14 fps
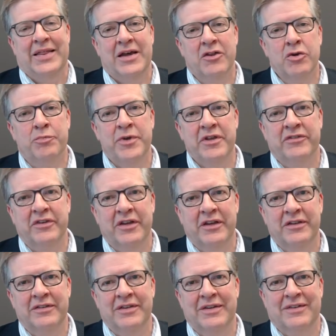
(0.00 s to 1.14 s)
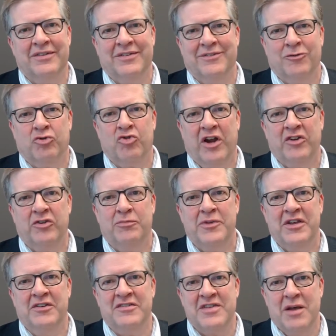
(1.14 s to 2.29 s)
The other piece is, and this strikes me
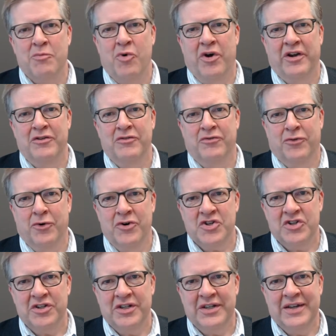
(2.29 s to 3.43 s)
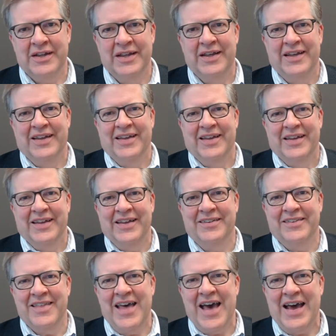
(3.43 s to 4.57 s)
as somewhat unfortunate,
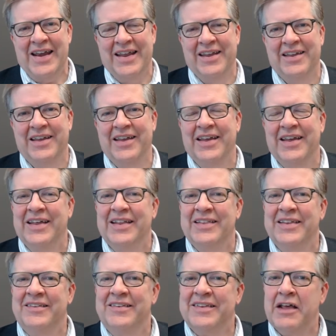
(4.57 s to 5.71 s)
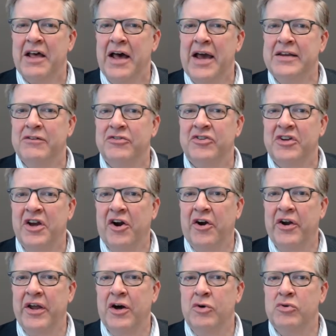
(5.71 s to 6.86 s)
is that this kind of
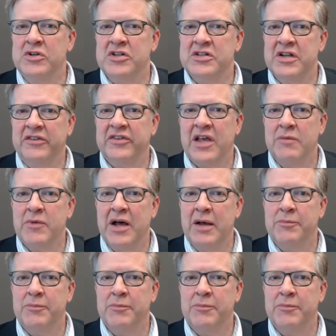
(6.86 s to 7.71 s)
scenario, which does come